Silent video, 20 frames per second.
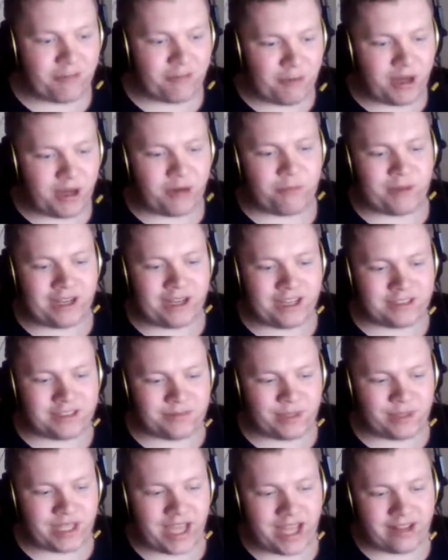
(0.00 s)
because we
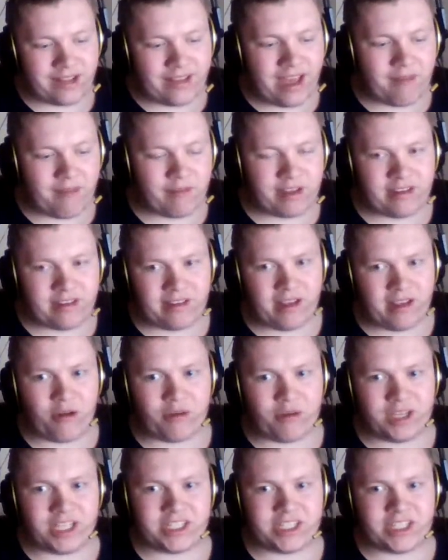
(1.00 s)
can't have it how it is
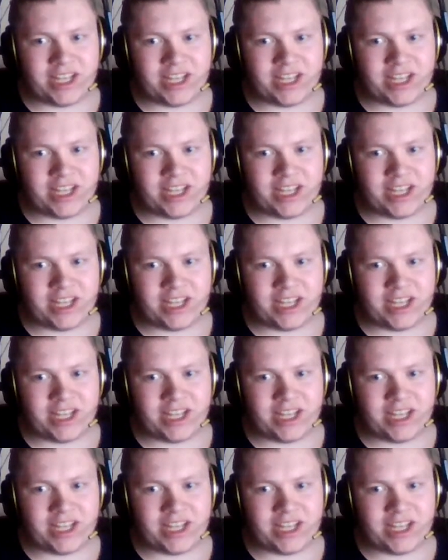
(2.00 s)
like